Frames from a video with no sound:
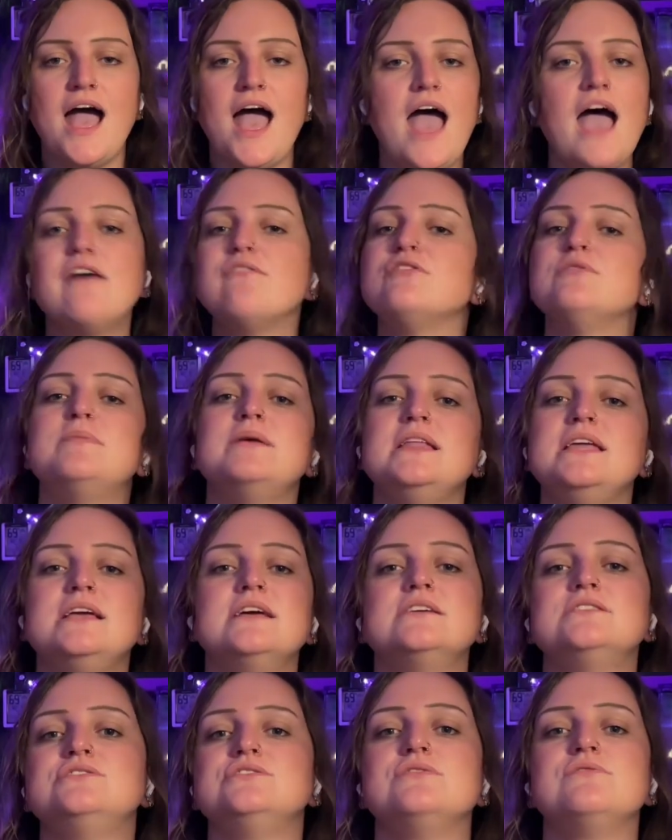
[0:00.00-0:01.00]
Everybody
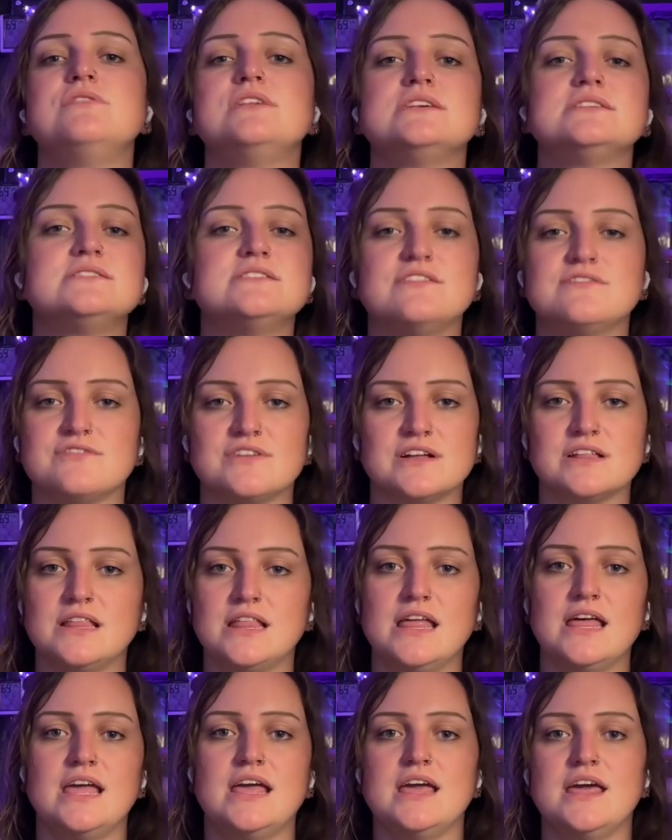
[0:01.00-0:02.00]
can do this
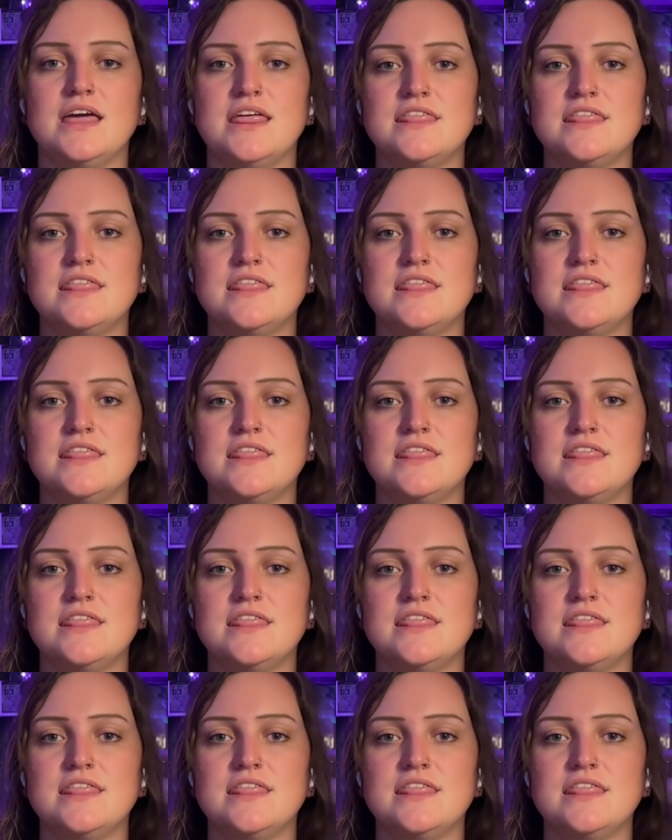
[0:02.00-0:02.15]
differently.